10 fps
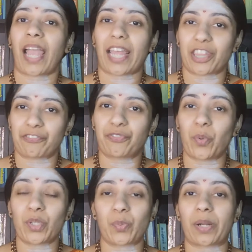and the
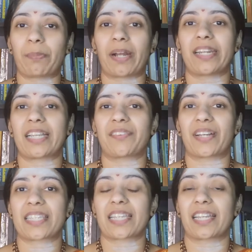fourth one Manika
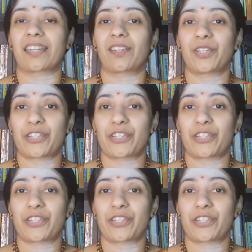Vasagar